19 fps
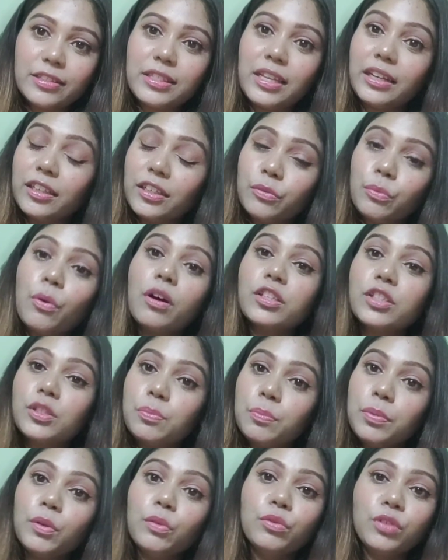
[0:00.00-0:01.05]
that it works
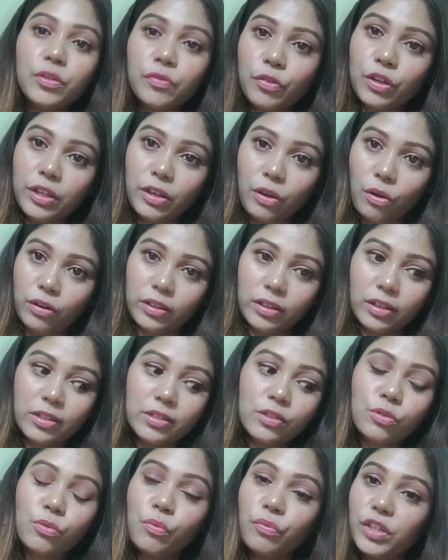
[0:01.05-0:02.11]
beautifully on us.
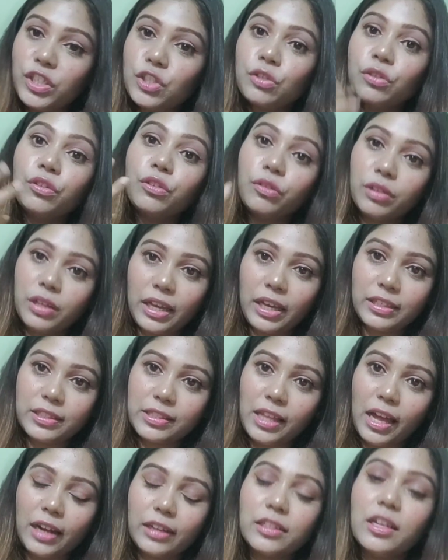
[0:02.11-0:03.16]
So we should utilize that.